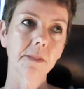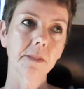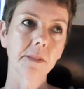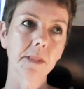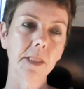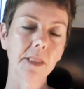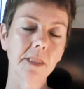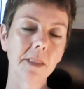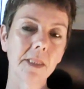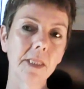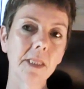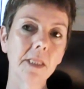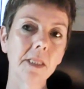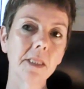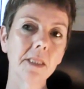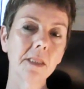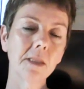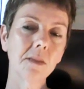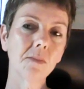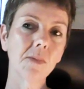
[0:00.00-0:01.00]
I think
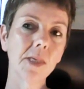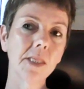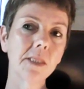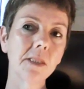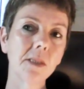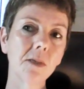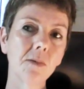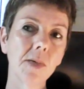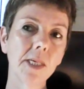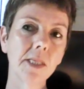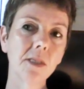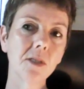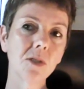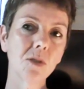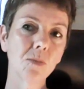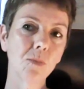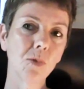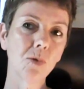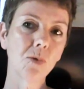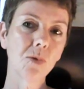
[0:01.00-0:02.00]
it went quite
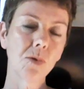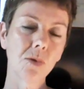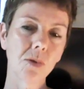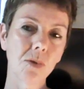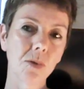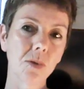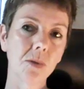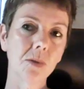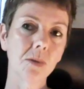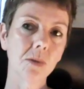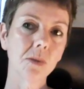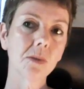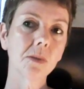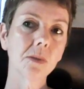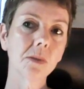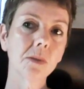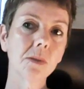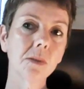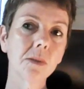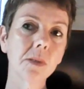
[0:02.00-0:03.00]
smooth.
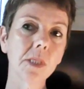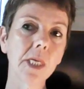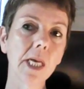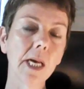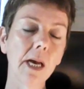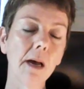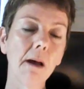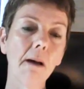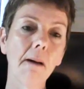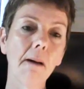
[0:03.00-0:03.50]
Yeah.